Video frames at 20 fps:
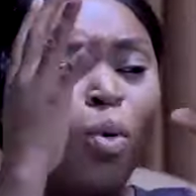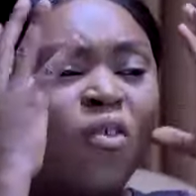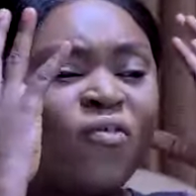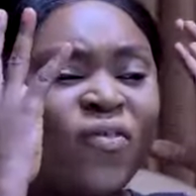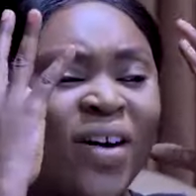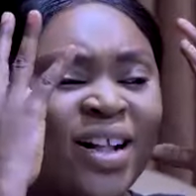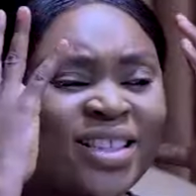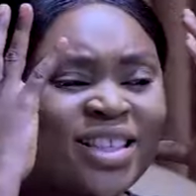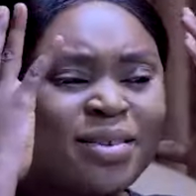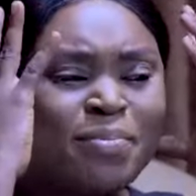is a
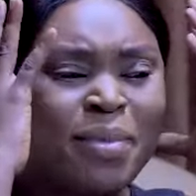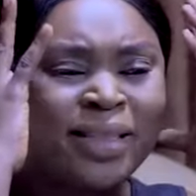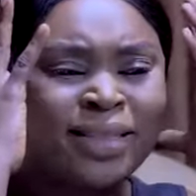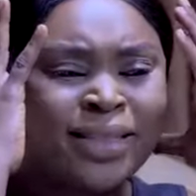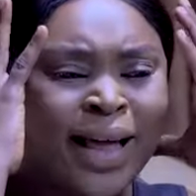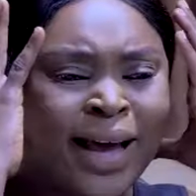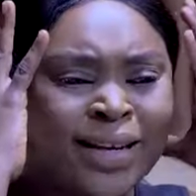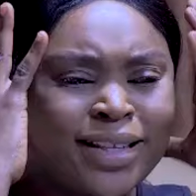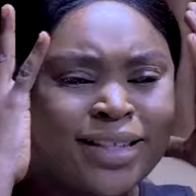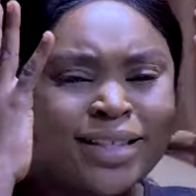
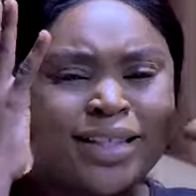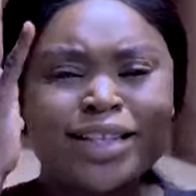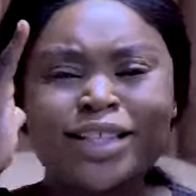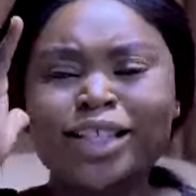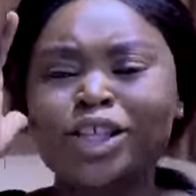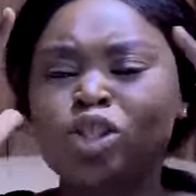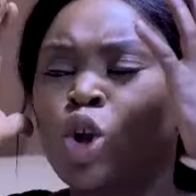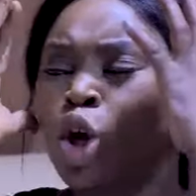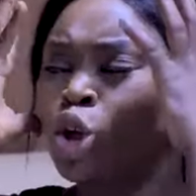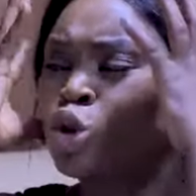poverty
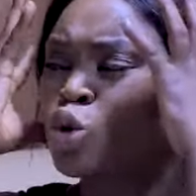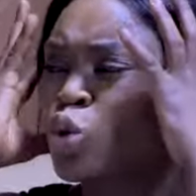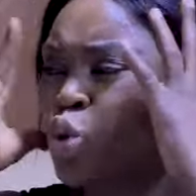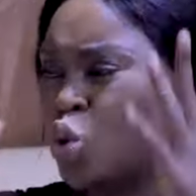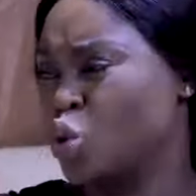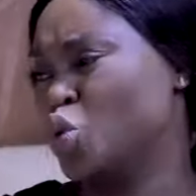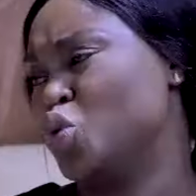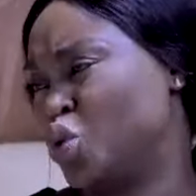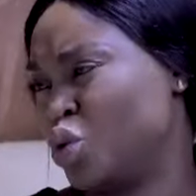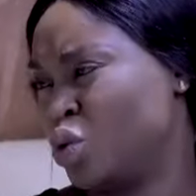mentality. It is
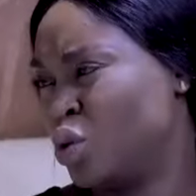not